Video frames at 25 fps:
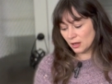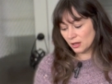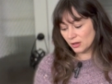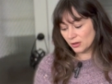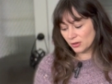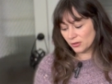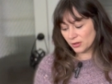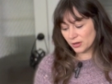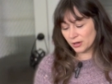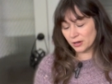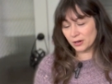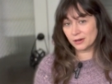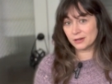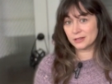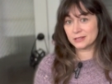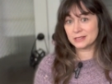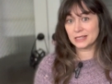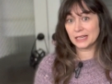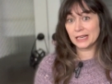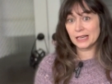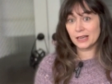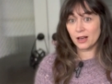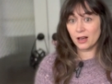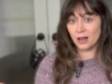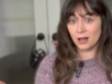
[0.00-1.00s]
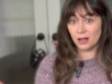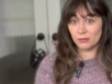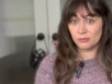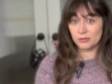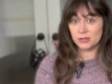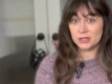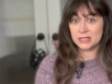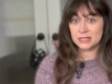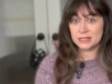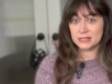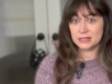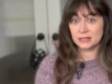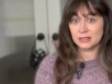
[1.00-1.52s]
There's like,
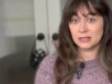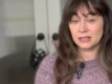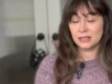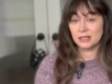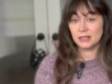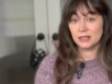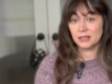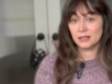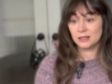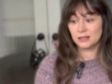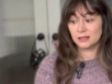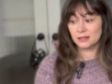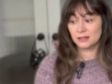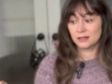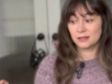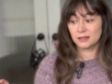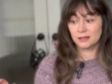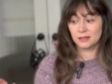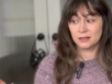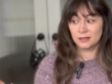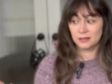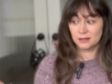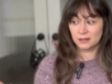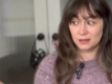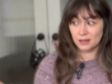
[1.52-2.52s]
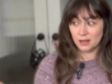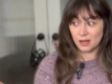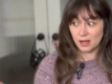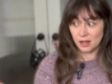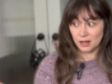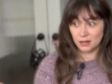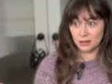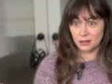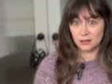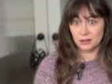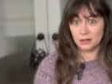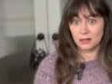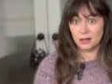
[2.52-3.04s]
obviously,
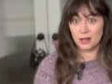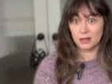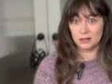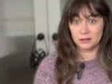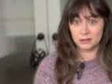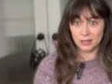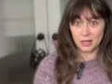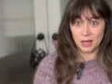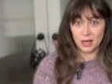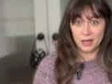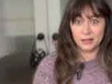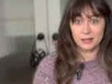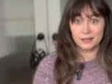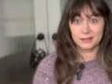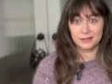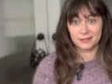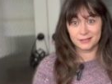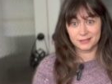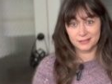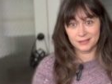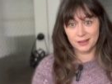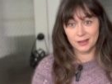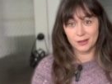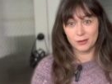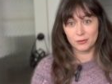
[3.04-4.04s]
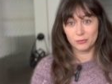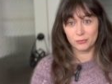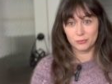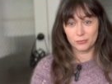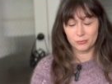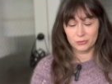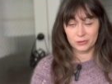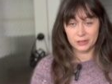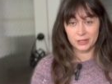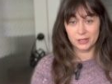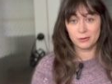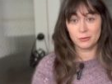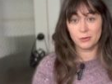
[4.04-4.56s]
a lot of
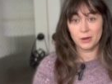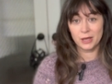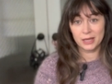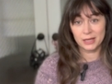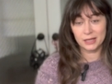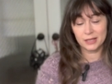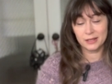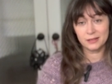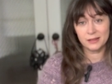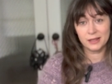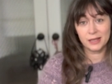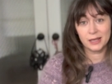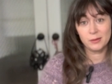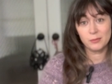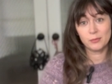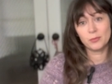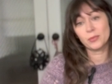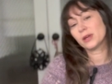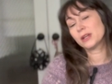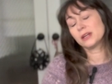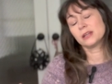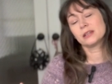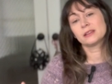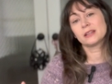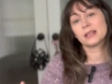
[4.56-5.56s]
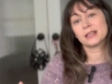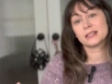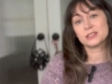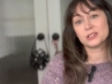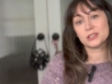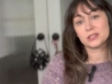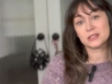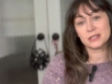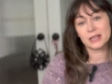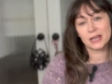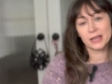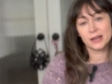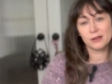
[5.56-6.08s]
leeway in that, but that's
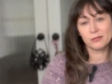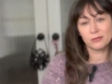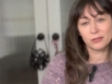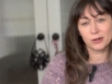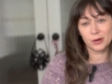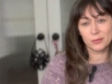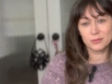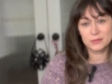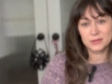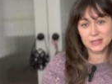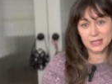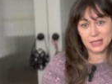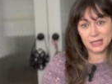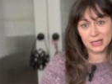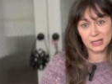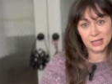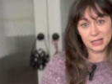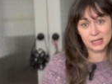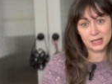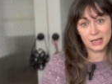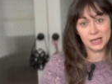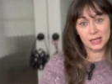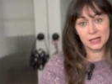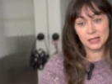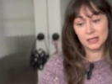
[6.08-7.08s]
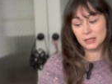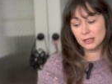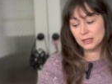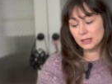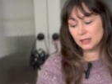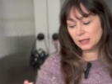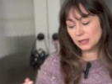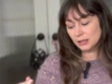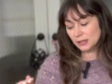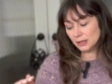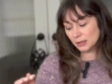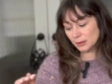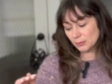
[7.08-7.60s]
just kind of where I'm setting it at,
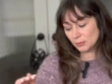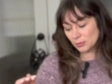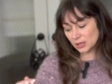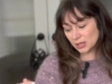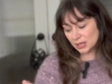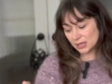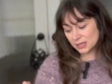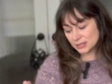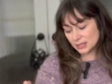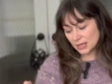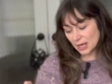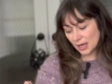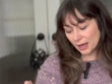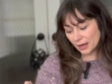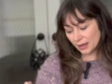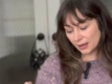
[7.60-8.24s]
because I